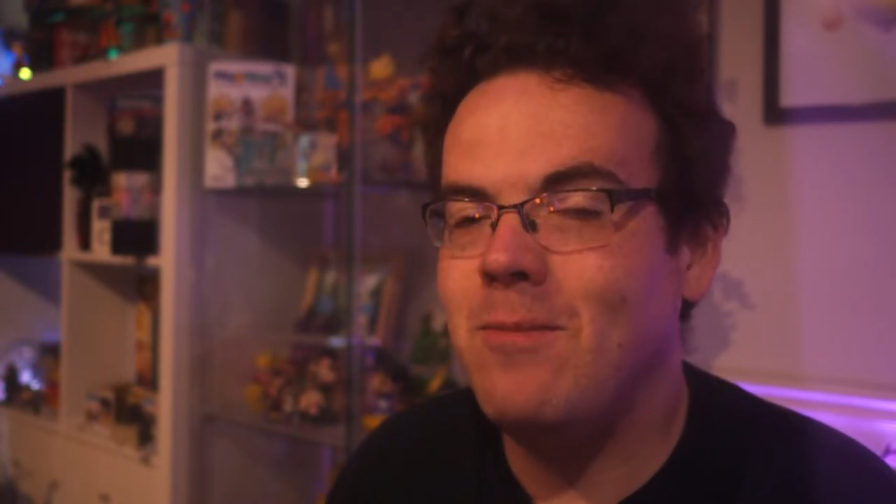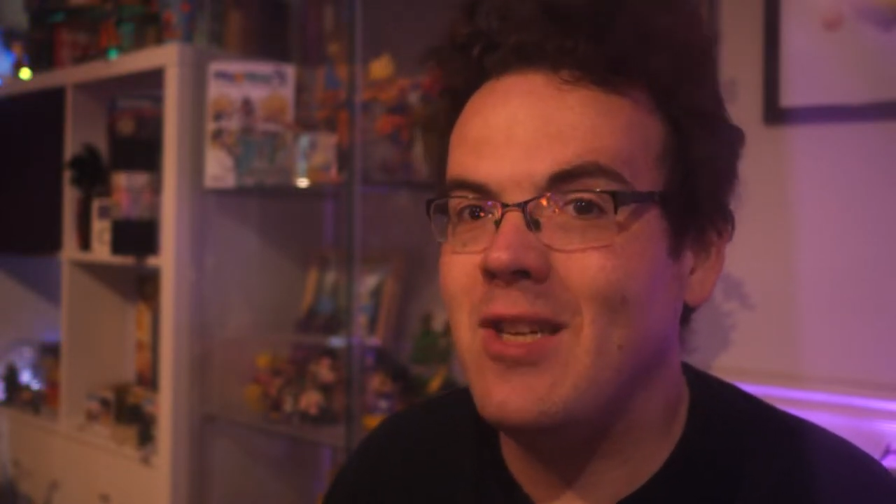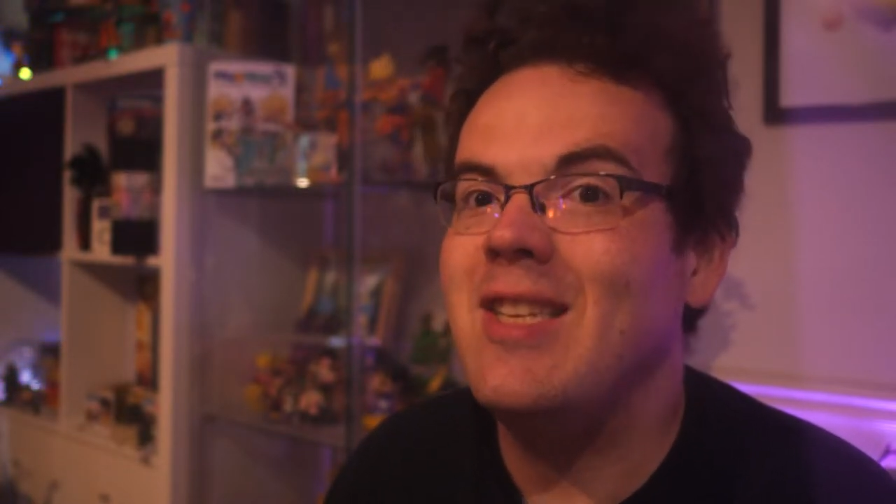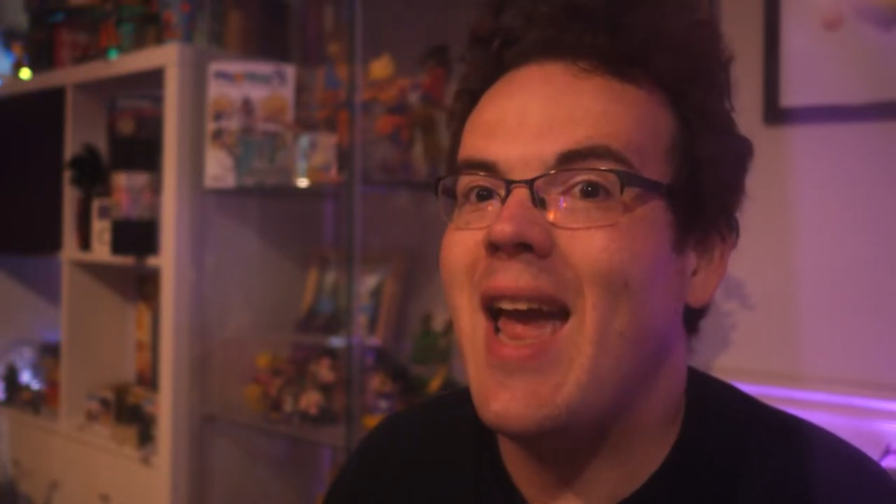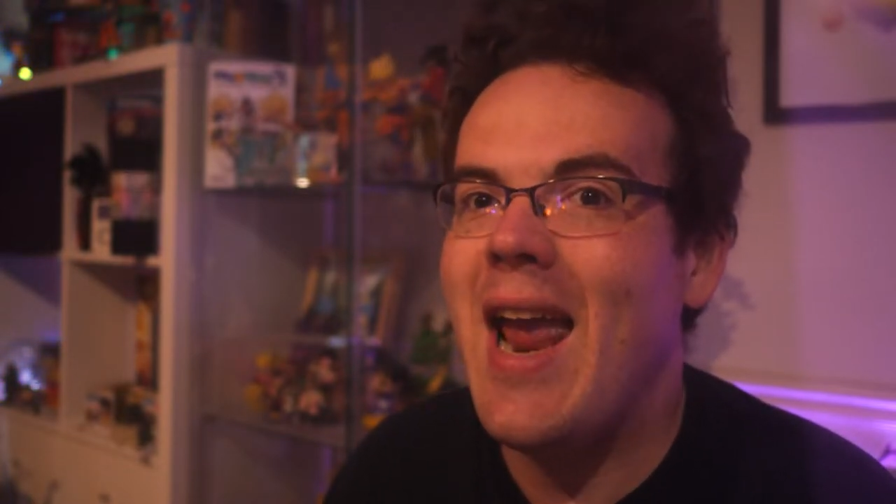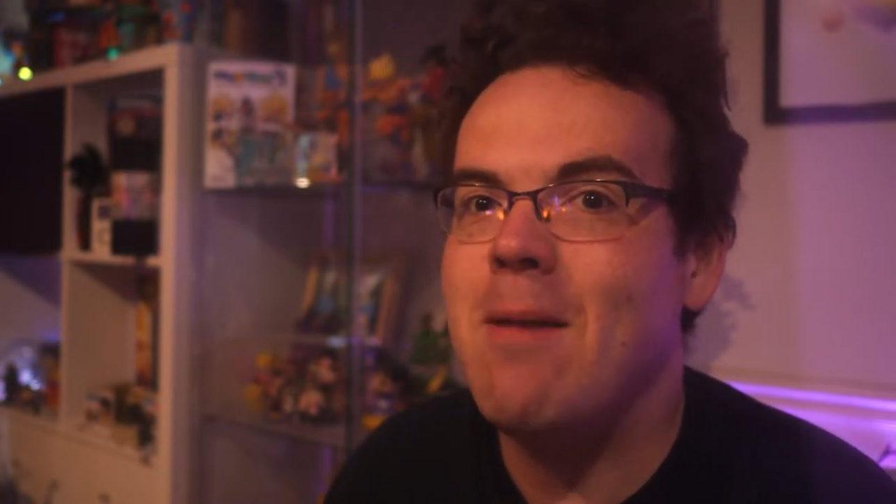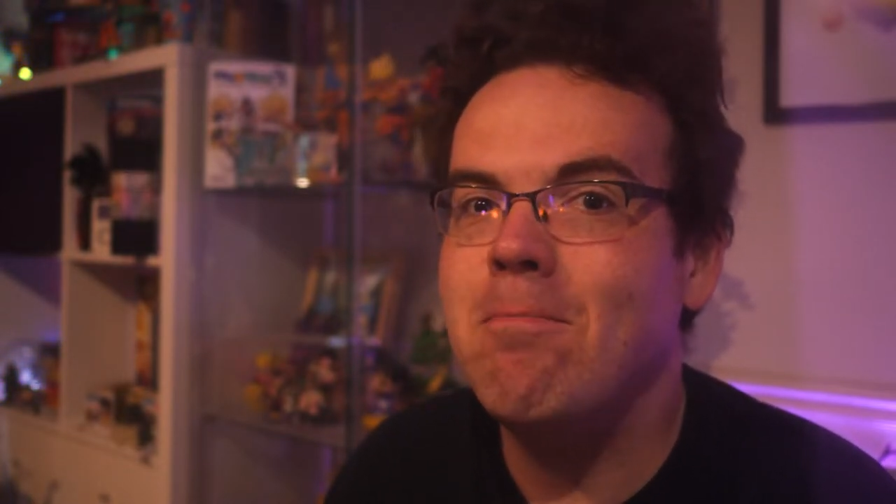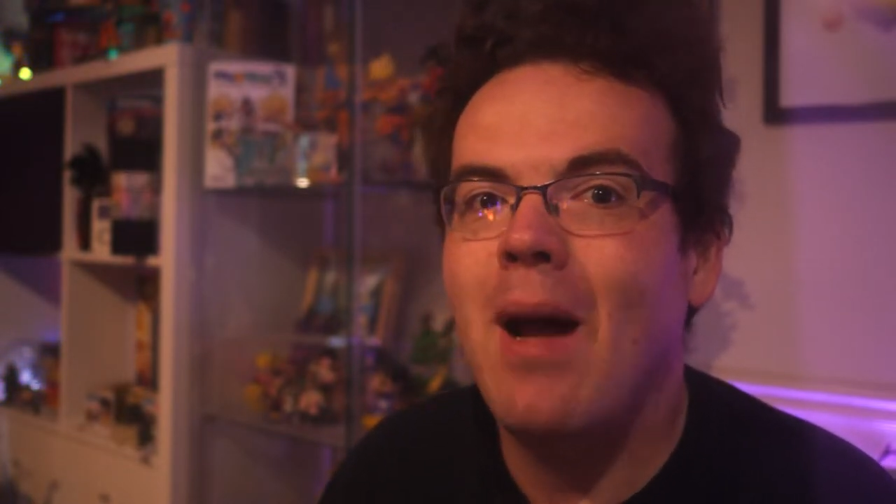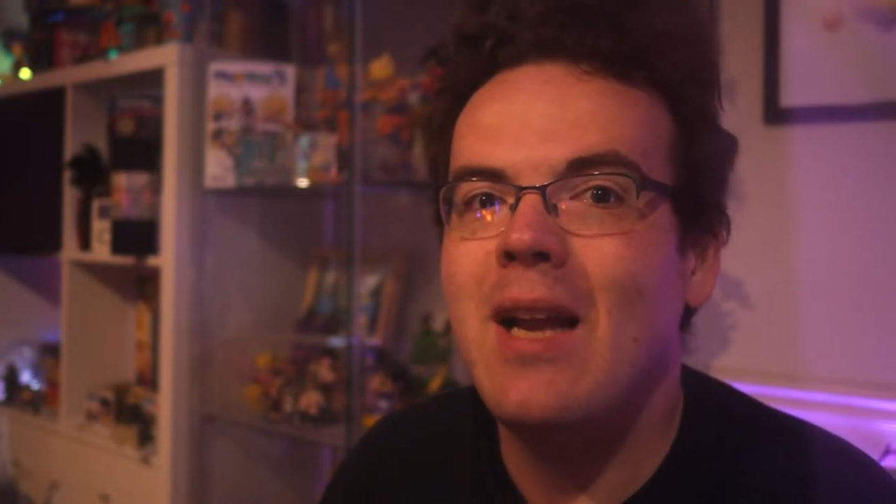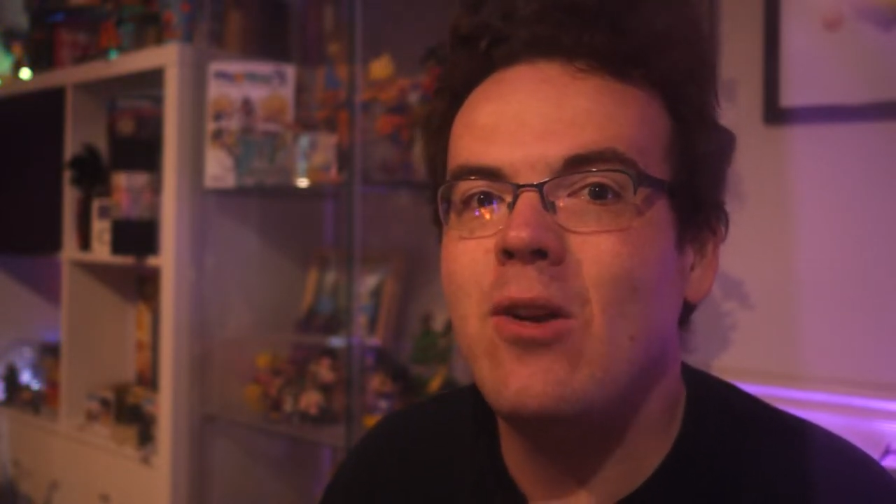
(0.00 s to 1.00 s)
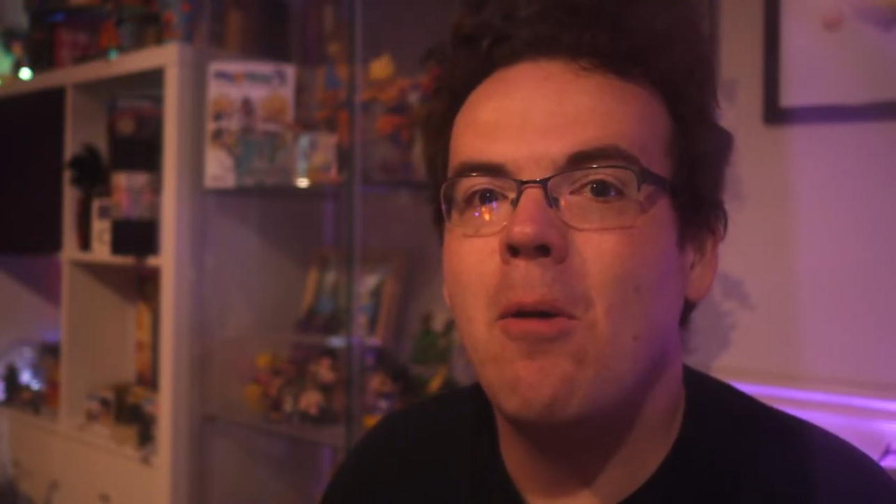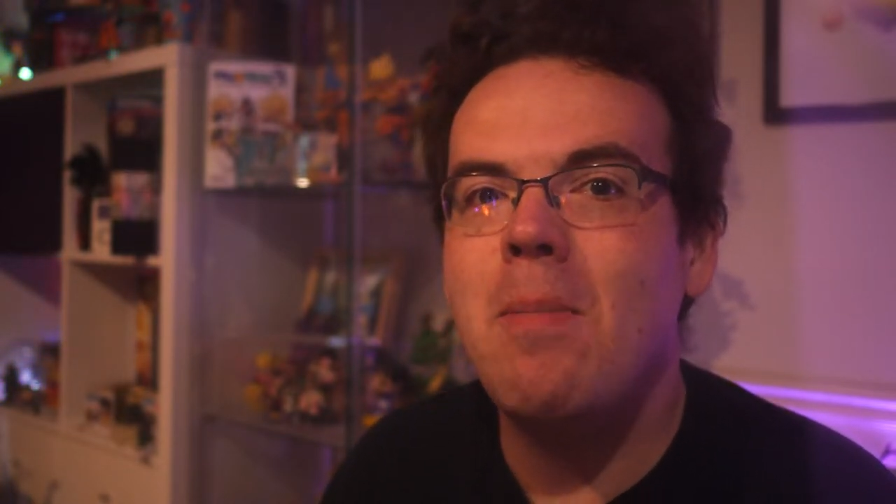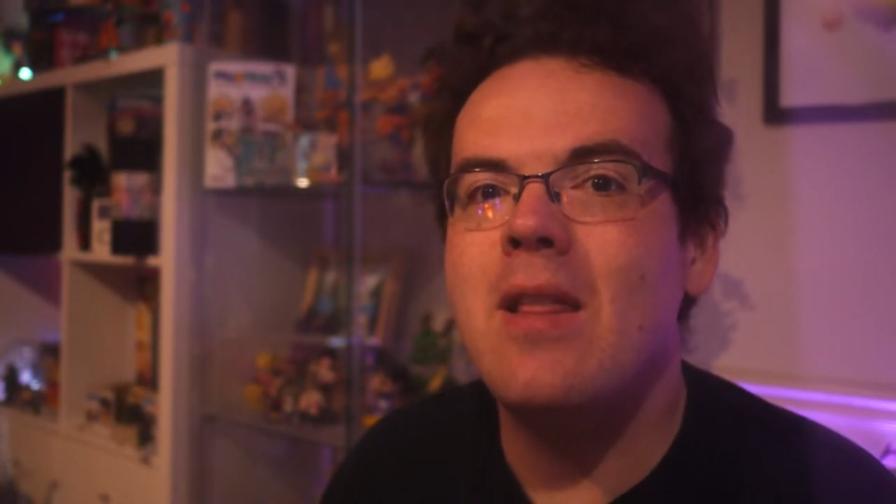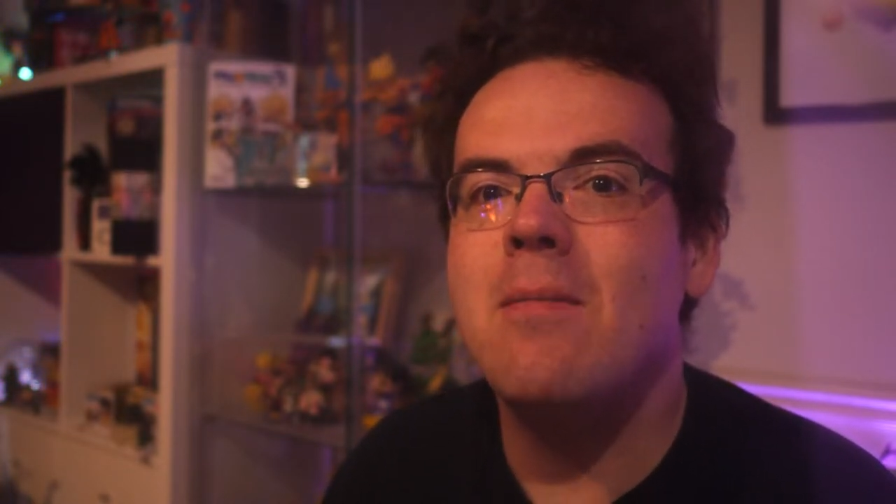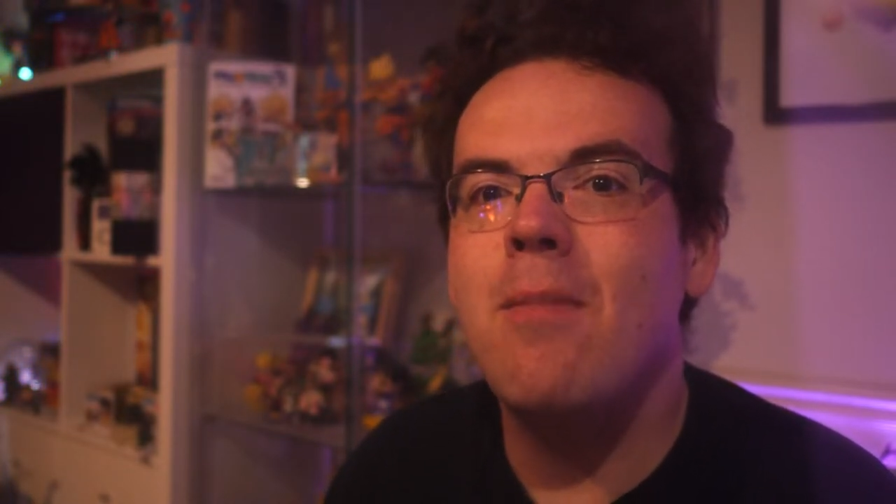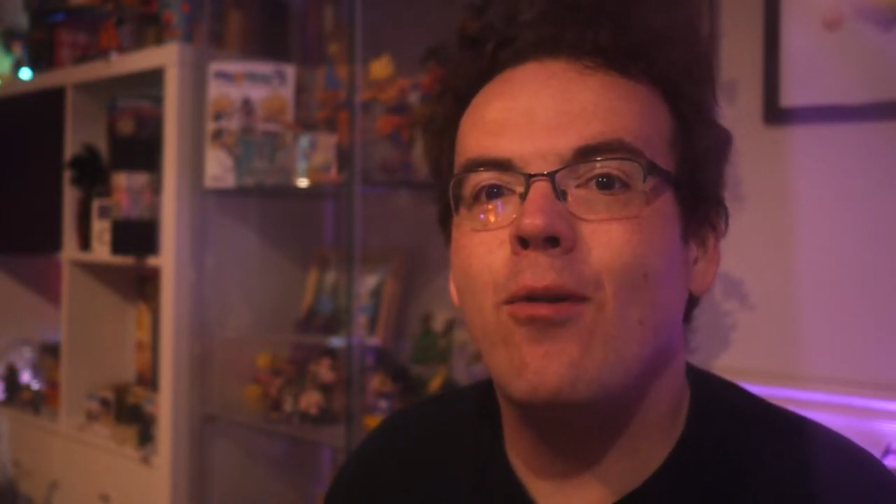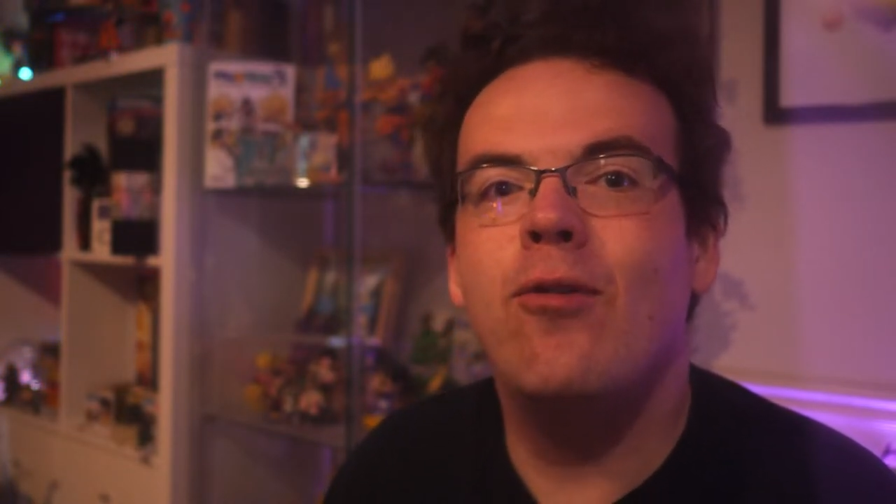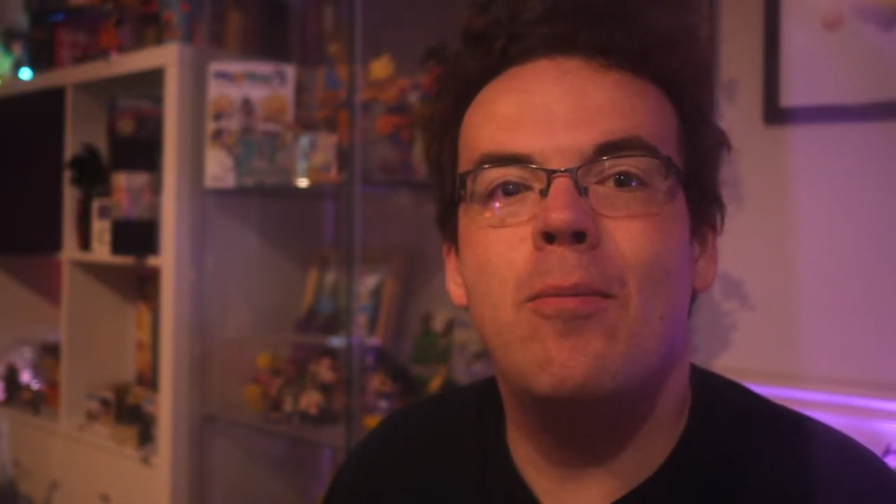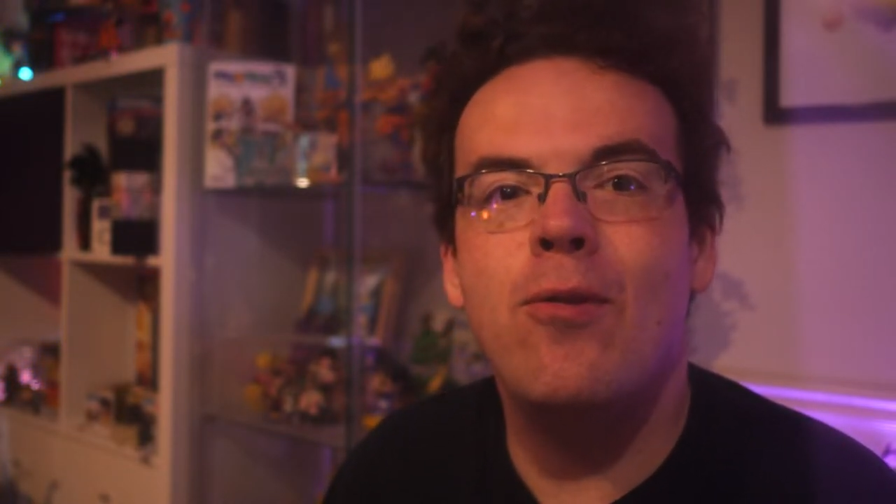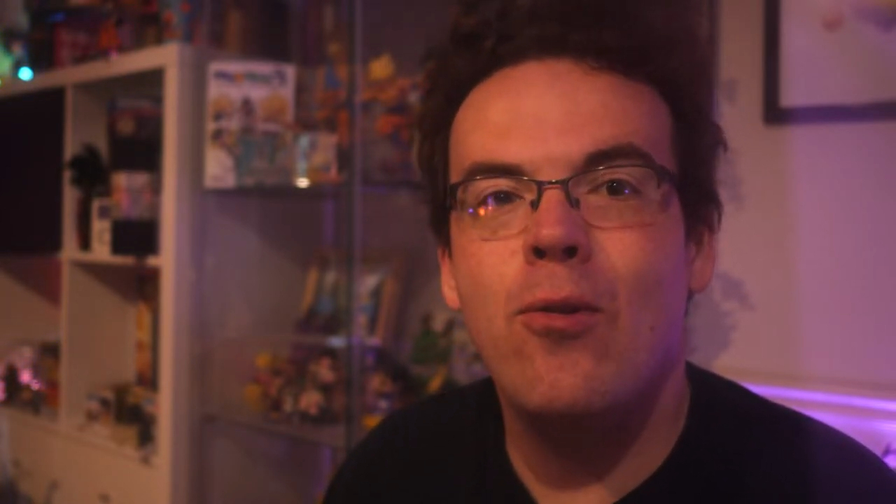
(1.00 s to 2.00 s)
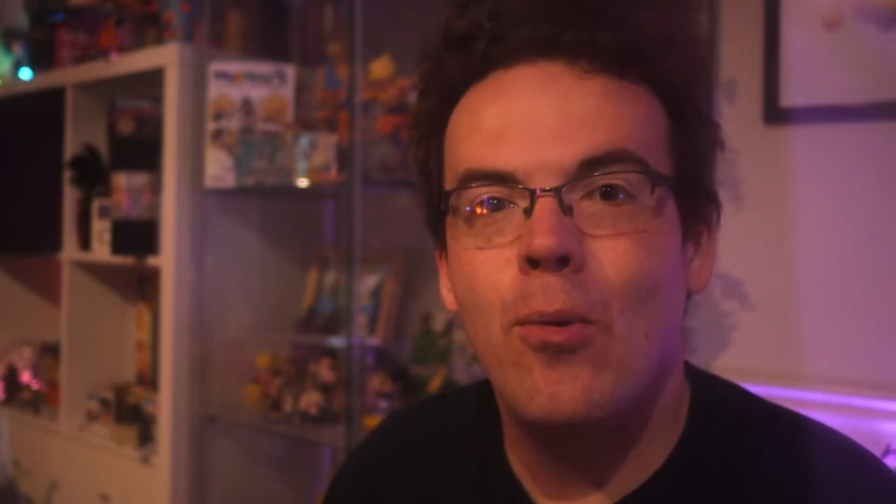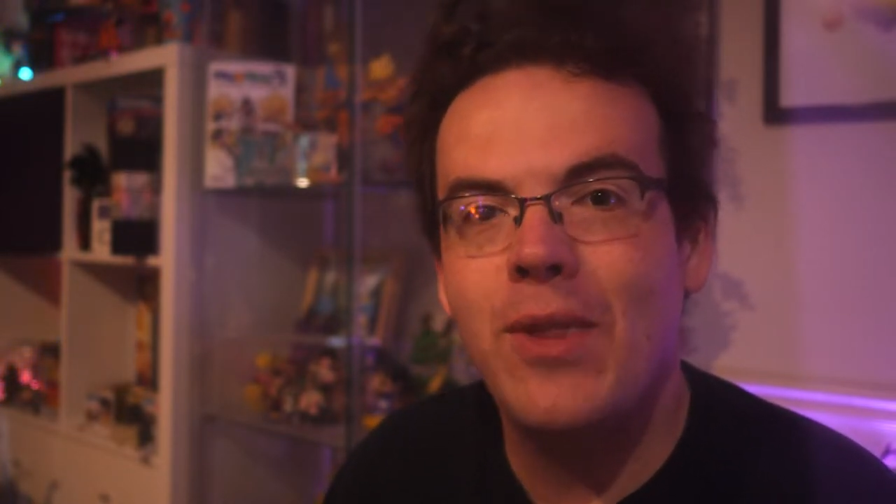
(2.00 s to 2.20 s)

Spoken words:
today might not be the most obscure